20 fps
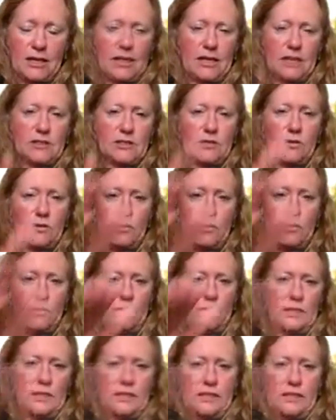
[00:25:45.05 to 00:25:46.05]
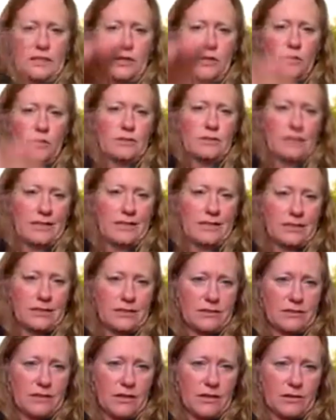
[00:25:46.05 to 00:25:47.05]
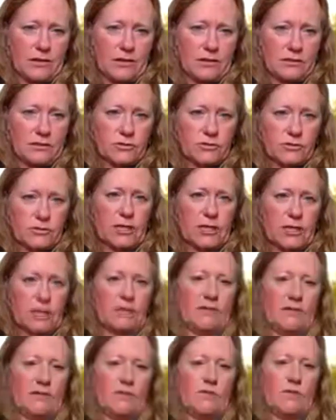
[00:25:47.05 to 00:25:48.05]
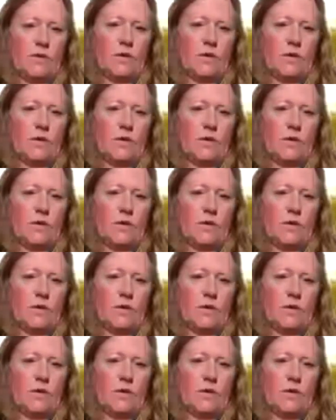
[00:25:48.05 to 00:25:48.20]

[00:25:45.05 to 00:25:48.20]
And so when you click on those links there, it'll give you more